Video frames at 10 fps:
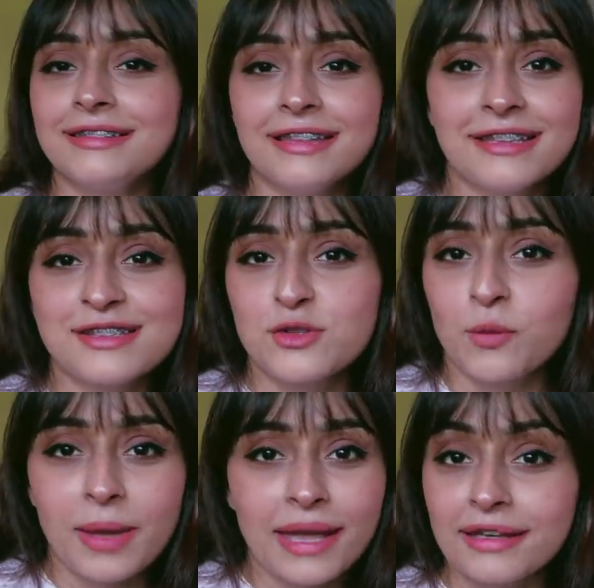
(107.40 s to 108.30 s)
there is
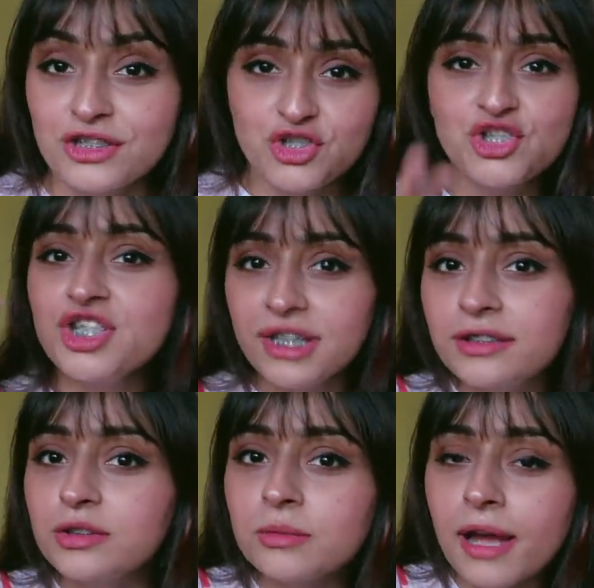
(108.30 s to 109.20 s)
no way I can
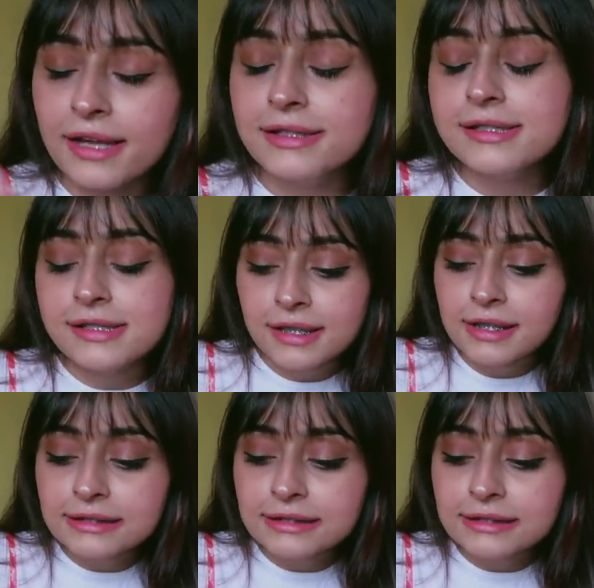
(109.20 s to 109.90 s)
cheat you guys.